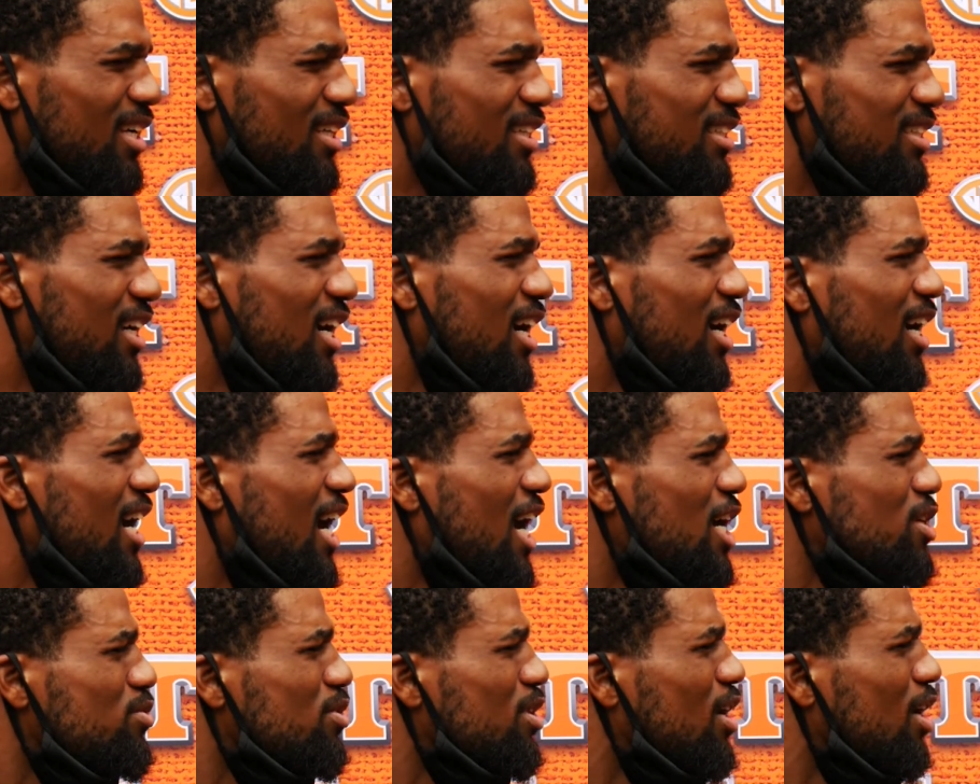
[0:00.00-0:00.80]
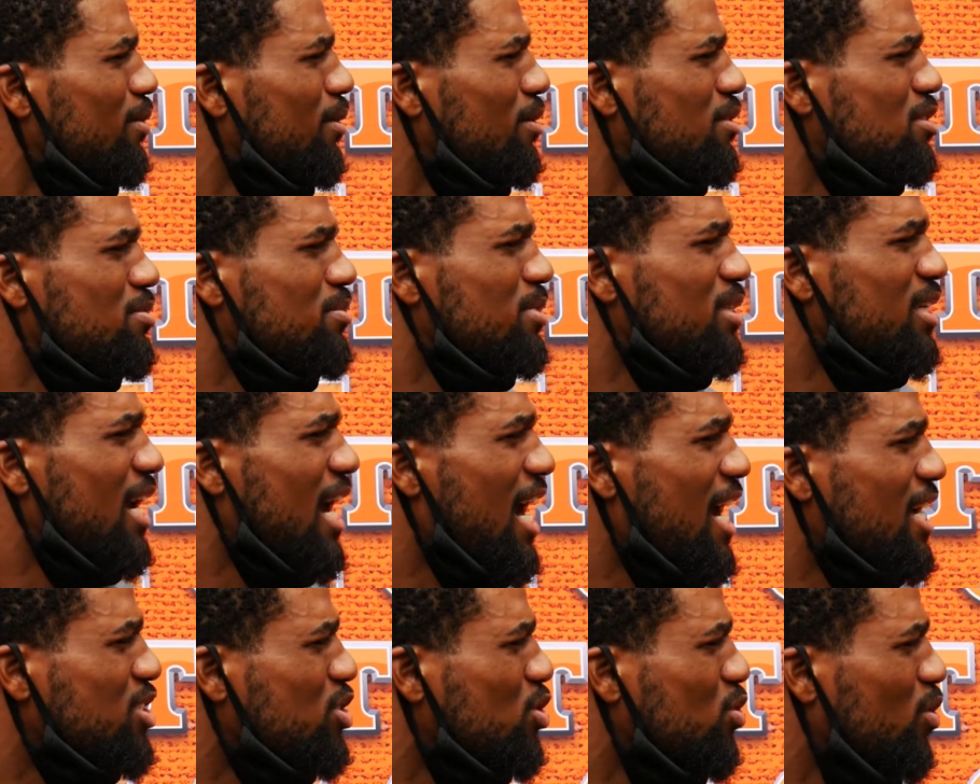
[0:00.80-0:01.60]
young guys will come up to me,
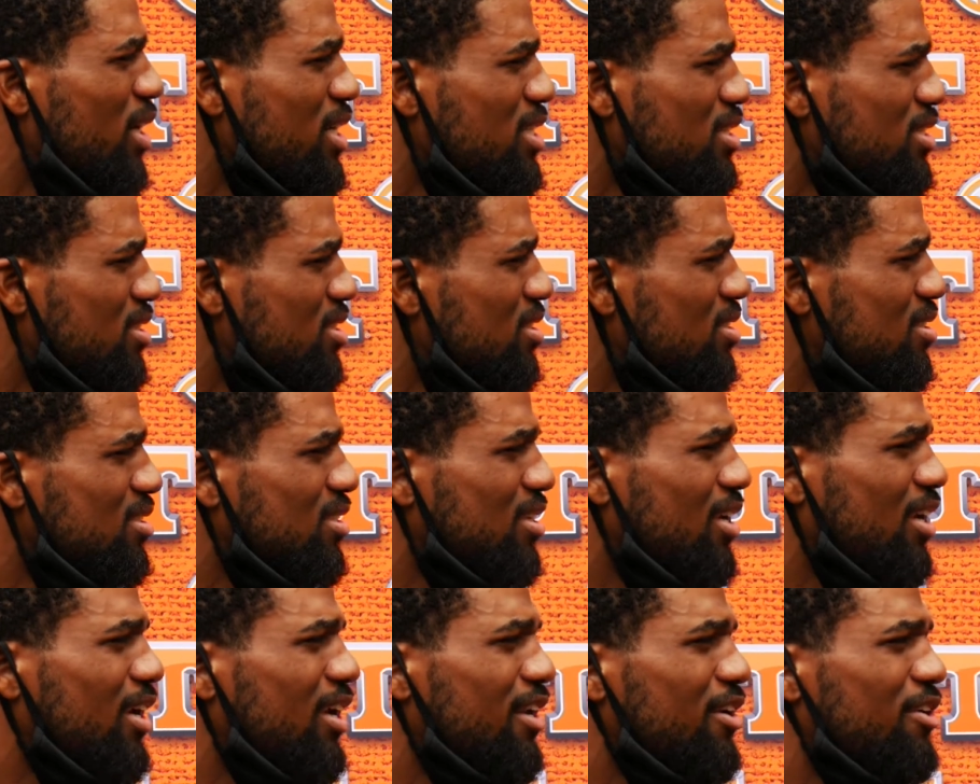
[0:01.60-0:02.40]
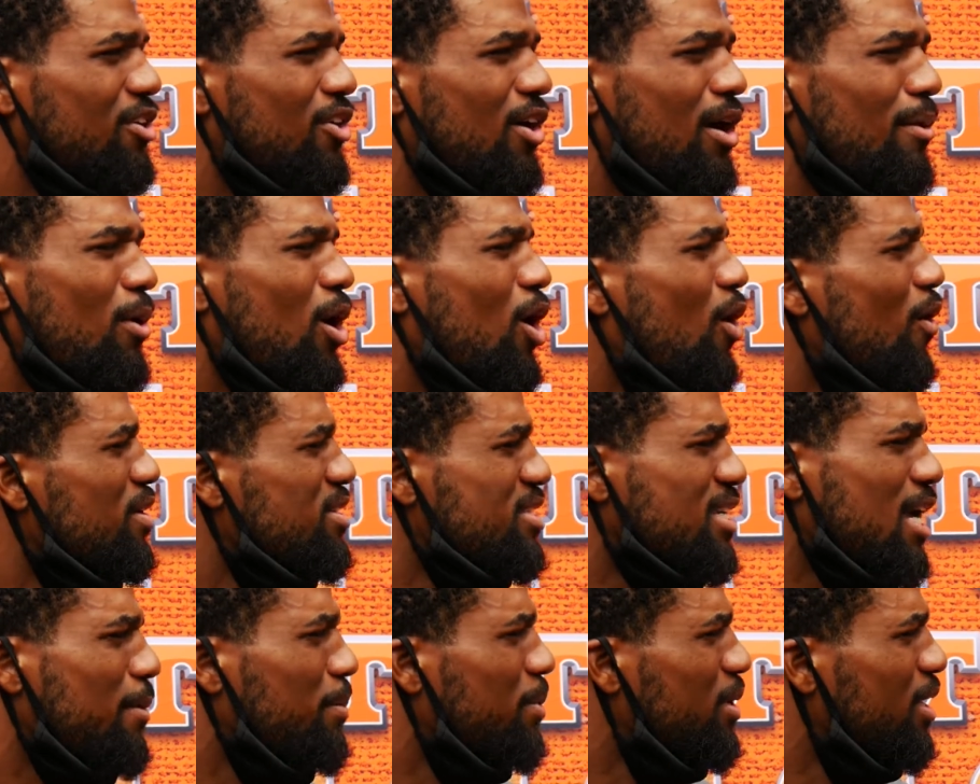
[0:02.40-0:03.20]
ask questions, and you know, I'm always
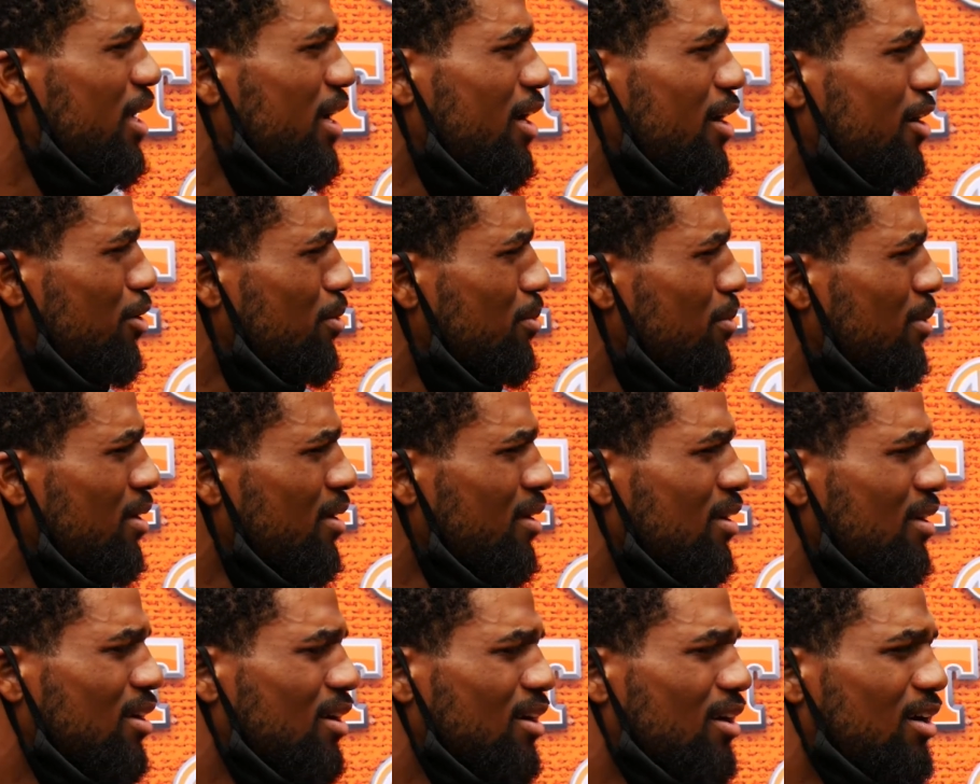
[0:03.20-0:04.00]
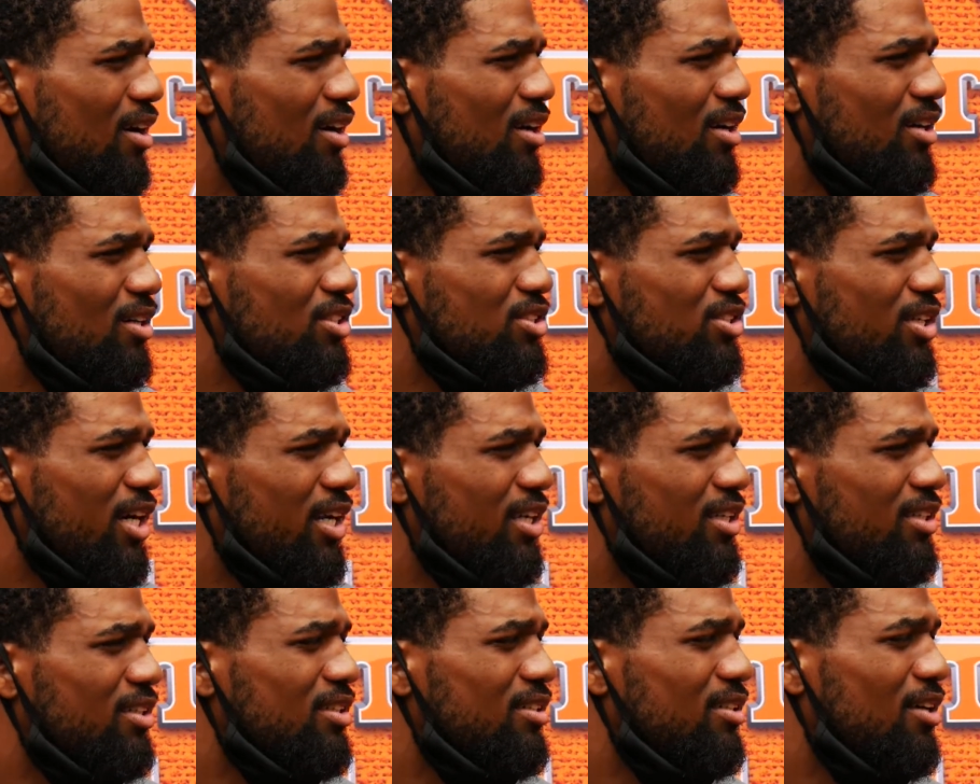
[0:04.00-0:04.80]
happy to help, uh, try
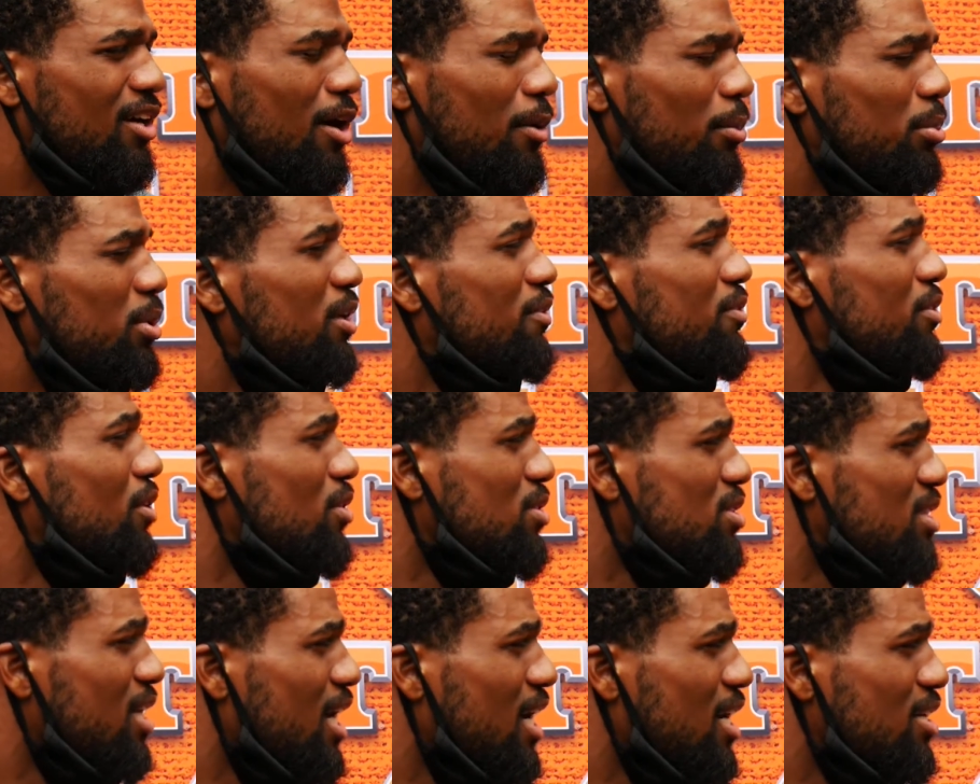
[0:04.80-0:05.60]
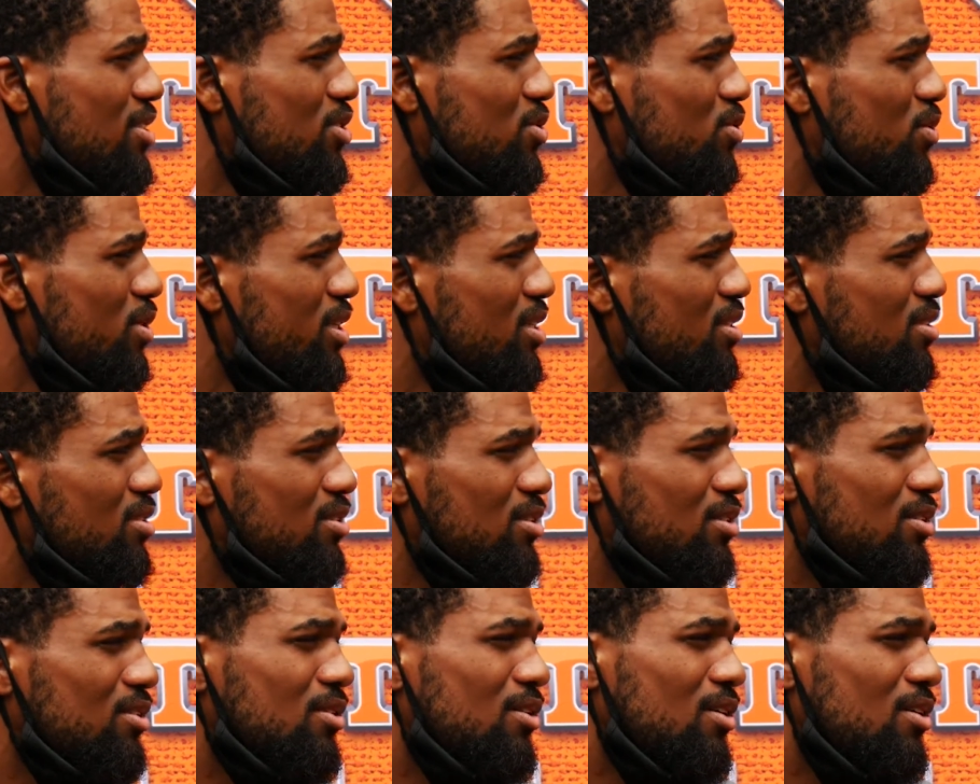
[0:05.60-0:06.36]
to uplift those guys as well. So